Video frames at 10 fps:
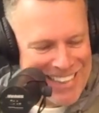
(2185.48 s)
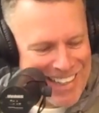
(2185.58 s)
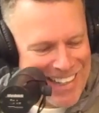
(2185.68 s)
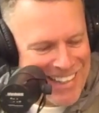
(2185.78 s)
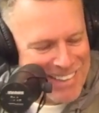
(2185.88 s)

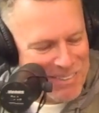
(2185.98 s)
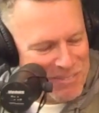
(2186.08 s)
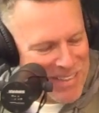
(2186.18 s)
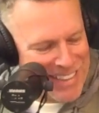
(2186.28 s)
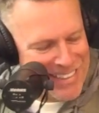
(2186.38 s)
Oh
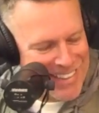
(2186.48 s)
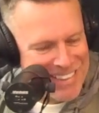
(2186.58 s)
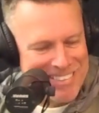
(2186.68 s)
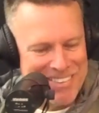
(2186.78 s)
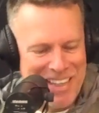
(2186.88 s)
my
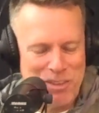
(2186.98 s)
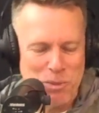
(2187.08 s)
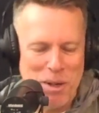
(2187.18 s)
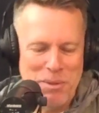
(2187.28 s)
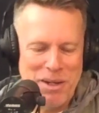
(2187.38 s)
God. So that's
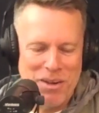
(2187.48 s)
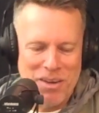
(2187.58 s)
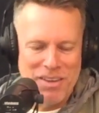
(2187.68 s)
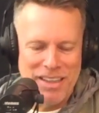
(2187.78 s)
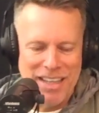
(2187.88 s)
where we
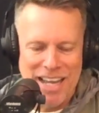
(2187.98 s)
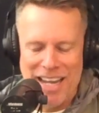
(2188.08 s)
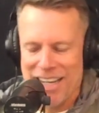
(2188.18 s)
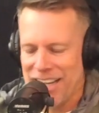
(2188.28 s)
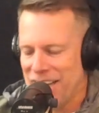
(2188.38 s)
are on
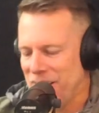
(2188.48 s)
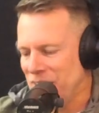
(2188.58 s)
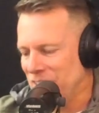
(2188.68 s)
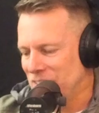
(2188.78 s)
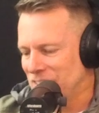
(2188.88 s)
that,
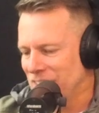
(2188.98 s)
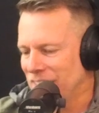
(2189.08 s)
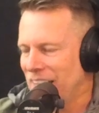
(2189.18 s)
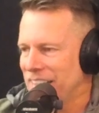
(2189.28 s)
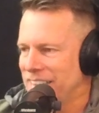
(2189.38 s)
and just a
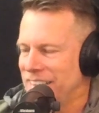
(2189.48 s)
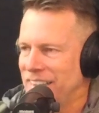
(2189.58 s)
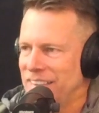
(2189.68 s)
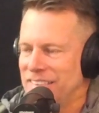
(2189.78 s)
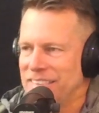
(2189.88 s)
lot of
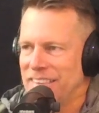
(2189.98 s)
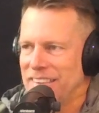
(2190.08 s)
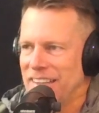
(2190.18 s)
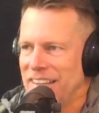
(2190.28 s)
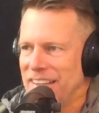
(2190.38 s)
kids
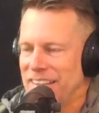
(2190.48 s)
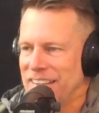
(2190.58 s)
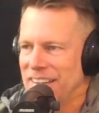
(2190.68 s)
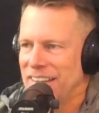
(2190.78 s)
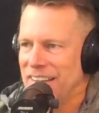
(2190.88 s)
and
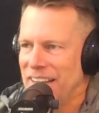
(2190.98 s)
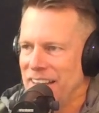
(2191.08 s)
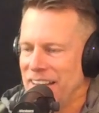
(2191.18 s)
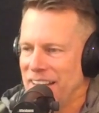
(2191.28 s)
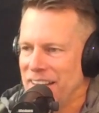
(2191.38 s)

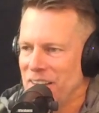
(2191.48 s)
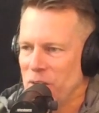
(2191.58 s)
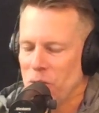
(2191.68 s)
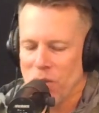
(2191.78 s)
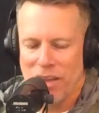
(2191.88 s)

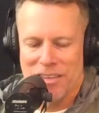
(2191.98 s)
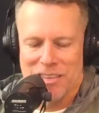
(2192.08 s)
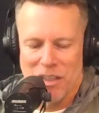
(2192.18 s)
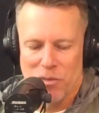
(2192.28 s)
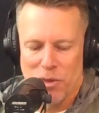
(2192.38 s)
all that
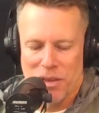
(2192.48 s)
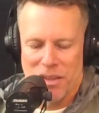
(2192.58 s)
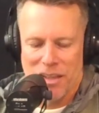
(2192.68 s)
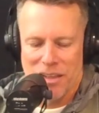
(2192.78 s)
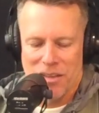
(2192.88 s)
stuff with
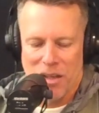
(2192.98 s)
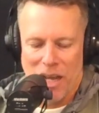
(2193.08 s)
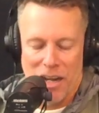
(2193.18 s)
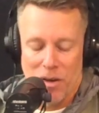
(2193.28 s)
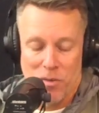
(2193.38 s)
the.
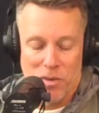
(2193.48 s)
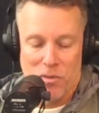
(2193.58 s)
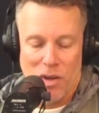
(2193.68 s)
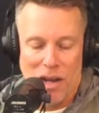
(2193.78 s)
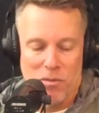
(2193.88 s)
I don't
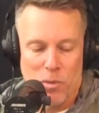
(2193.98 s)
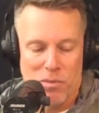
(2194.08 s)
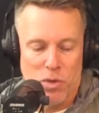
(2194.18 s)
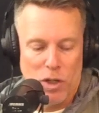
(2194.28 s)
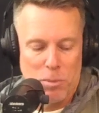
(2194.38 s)
know.
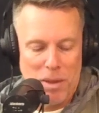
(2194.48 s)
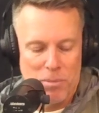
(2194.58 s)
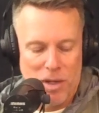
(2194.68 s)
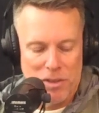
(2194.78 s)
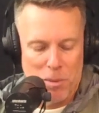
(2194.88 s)
We've talked about
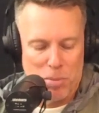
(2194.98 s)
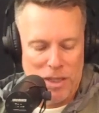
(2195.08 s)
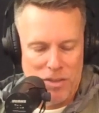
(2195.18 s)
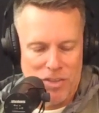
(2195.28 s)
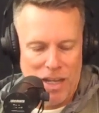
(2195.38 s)
abducted in
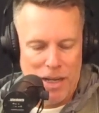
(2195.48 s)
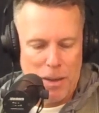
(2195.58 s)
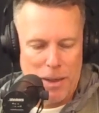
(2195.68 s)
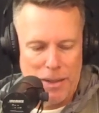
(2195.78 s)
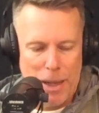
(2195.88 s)
plain sight
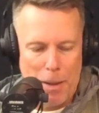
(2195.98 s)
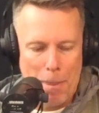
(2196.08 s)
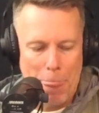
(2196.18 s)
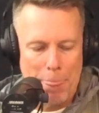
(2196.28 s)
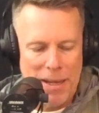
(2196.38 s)

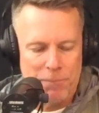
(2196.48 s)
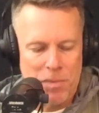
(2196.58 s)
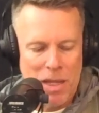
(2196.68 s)
again, and